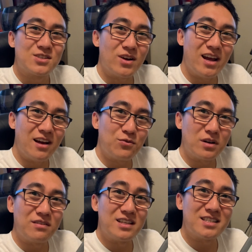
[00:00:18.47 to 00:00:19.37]
So I have
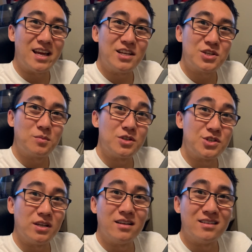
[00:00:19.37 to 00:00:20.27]
one of these ancient
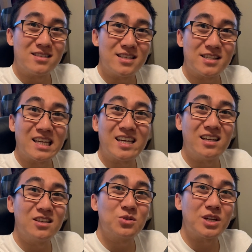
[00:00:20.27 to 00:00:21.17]
machines. It's a
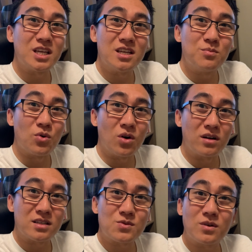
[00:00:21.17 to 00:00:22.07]
Kindle keyboard.
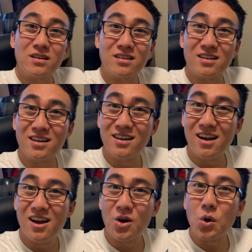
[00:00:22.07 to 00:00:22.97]
It's one of the
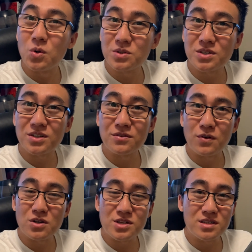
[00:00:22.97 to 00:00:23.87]
older
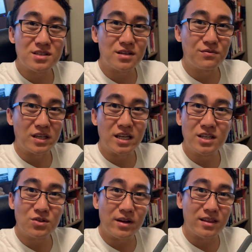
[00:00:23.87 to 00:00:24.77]
versions of the
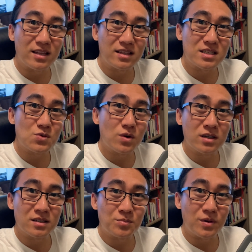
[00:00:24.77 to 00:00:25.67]
Kindle. I think this
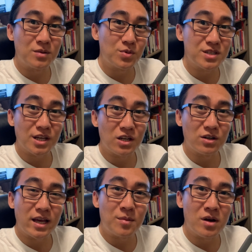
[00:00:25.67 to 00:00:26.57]
one in particular
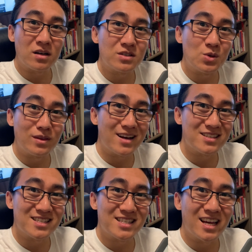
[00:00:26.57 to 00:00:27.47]
came out in
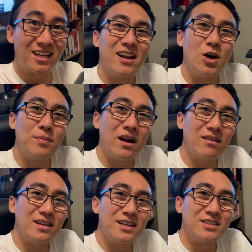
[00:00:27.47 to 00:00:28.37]
2010. Now
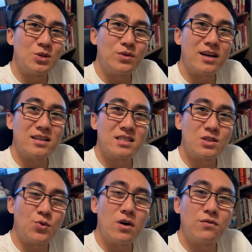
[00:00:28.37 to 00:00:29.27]
apparently in
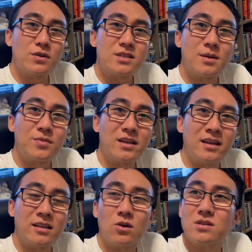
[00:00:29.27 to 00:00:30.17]
2012 or
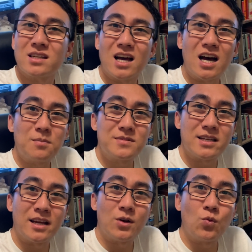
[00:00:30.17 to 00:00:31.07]
something, there was an
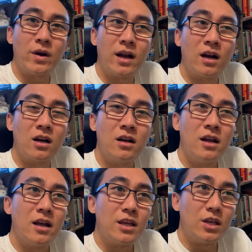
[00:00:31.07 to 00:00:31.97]
update where
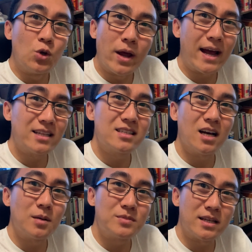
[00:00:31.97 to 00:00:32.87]
you had to
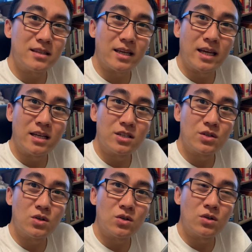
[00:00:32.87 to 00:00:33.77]
update the
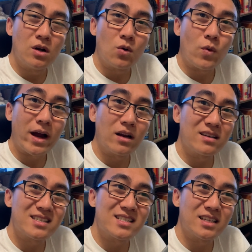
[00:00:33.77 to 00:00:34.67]
Kindle
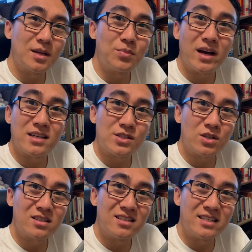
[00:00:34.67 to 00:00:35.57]
wirelessly by a
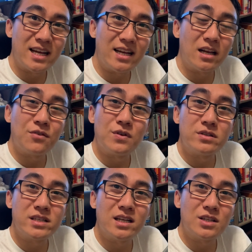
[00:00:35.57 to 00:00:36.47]
certain date, and if you
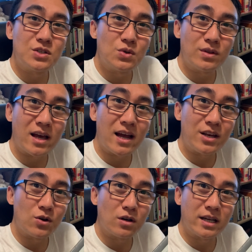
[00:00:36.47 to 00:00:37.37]
didn't do that,
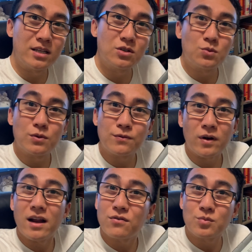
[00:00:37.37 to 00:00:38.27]
your Kindle will
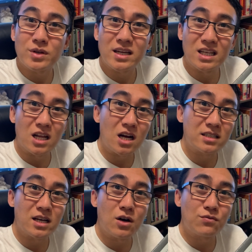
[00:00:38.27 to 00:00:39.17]
forever be
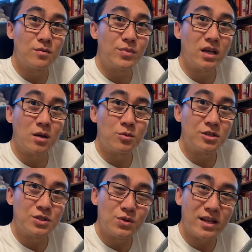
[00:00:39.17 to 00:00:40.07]
locked out from being able to
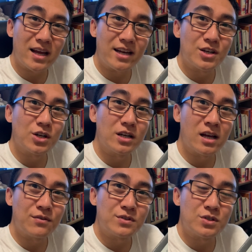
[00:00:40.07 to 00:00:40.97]
do that, and you're gonna
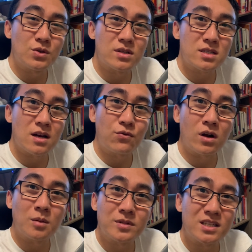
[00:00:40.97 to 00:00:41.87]
have to do the software
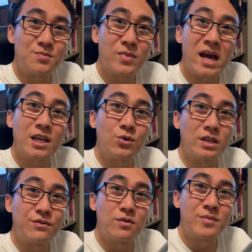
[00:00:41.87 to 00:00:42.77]
updates
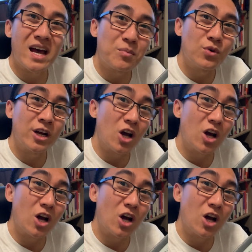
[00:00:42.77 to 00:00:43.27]
manually from that point